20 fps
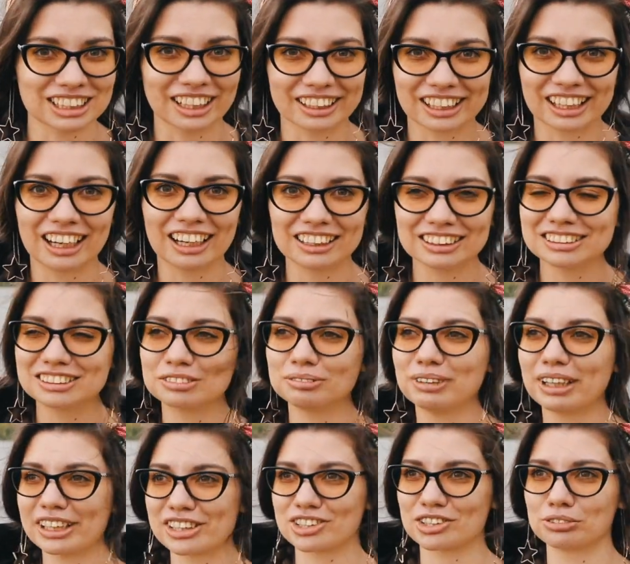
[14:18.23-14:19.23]
I can't
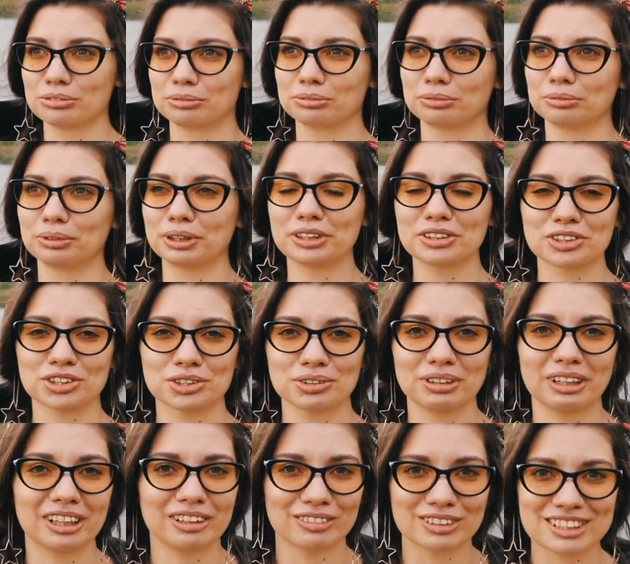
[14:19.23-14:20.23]
imagine where
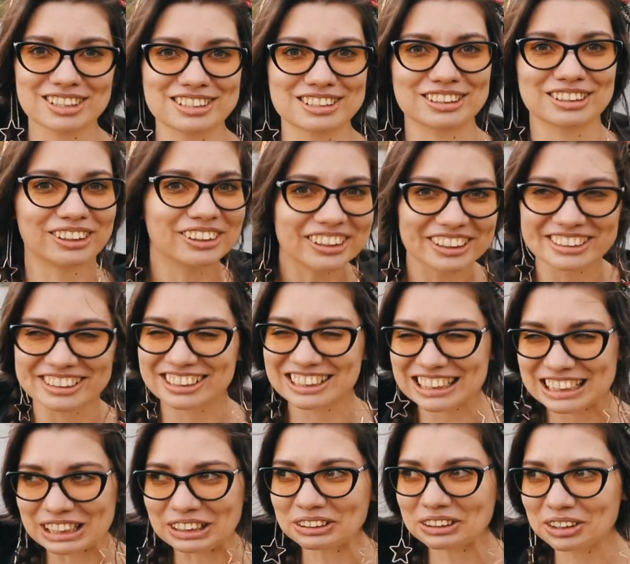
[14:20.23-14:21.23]
should I even start
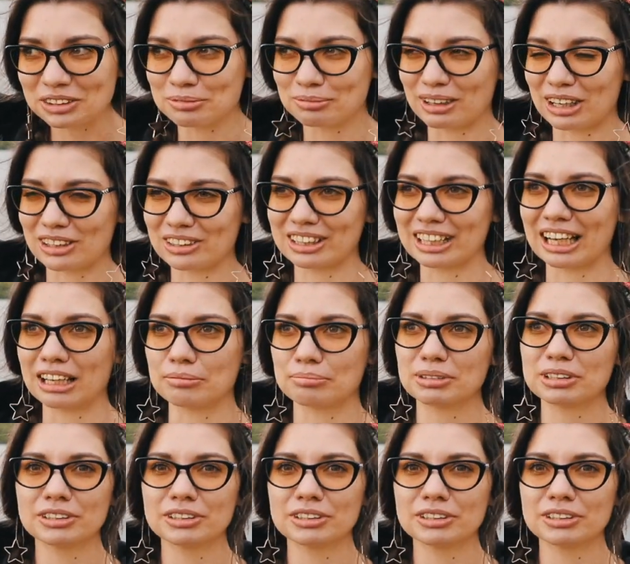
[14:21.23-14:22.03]
talking about that.